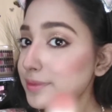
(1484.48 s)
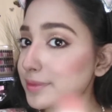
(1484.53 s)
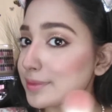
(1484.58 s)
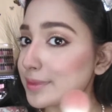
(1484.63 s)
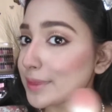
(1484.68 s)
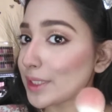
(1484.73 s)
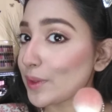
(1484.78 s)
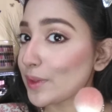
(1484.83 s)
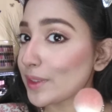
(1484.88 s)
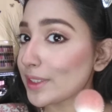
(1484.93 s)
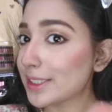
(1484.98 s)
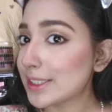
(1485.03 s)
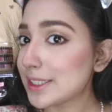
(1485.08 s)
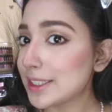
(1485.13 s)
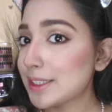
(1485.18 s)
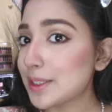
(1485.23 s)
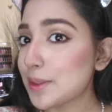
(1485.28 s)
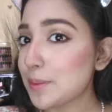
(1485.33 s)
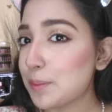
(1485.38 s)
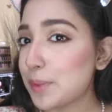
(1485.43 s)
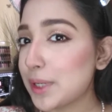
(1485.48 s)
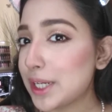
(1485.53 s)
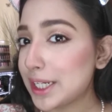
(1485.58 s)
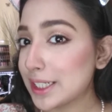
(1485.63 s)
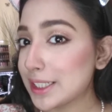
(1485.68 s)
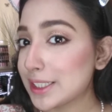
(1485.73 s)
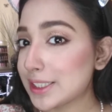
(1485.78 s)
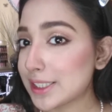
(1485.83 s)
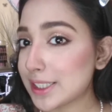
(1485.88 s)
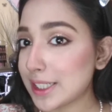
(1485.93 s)
you can see the pink
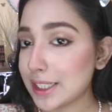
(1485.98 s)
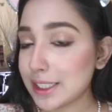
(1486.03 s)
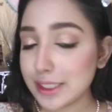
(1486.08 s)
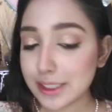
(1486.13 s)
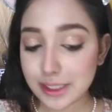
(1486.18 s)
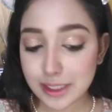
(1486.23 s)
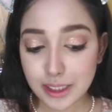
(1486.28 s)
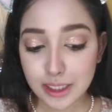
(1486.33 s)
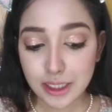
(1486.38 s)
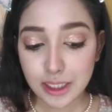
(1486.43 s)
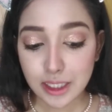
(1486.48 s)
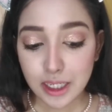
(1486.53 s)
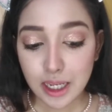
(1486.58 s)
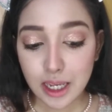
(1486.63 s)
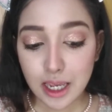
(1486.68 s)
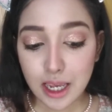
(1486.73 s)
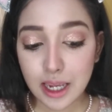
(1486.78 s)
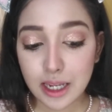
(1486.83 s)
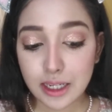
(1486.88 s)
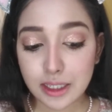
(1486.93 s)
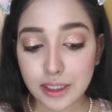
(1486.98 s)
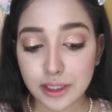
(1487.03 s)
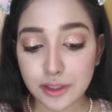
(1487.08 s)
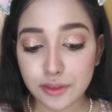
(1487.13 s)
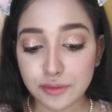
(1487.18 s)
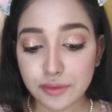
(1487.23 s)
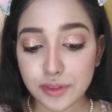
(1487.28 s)
tint, and if